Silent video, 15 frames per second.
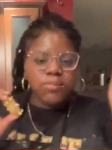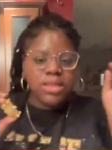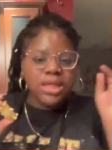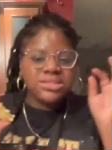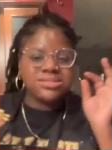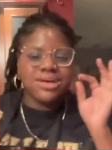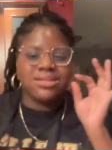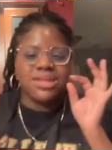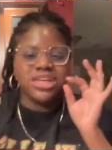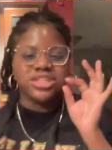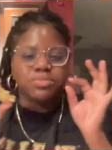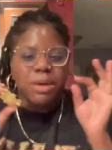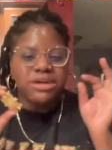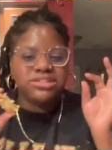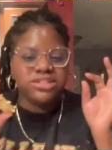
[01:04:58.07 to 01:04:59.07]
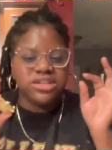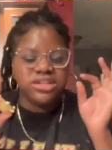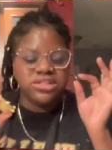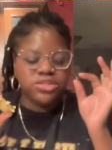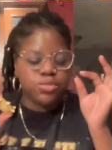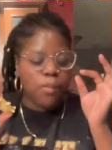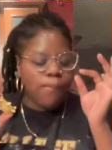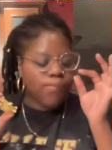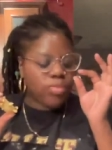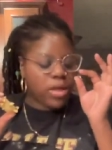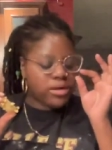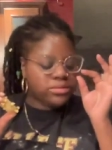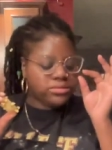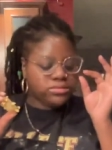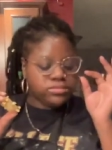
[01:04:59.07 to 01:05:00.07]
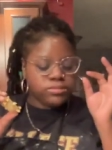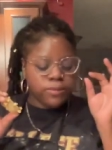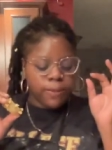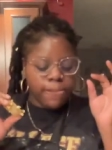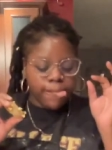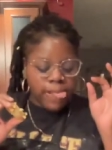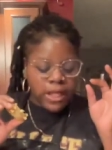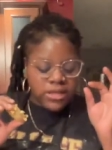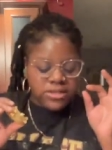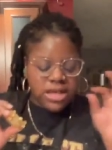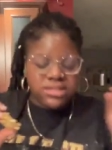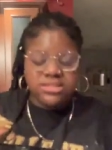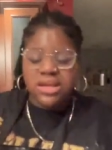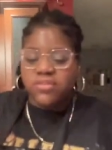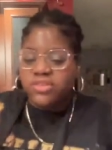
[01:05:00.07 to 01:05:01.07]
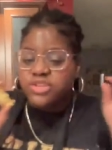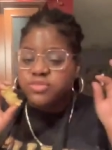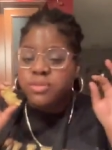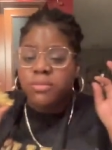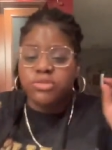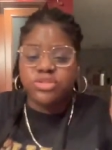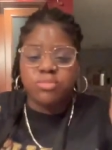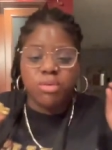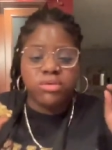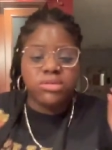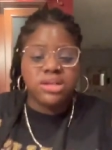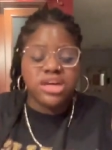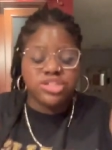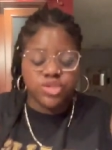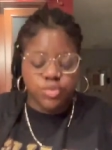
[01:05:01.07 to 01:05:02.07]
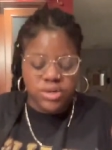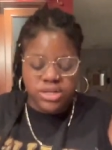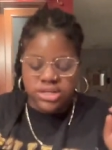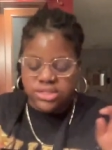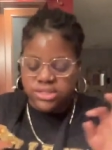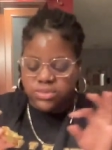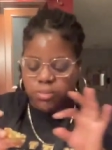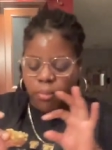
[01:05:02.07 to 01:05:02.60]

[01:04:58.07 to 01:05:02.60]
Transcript: It's got that spiciness, that savoriness, but most importantly, that sweetness.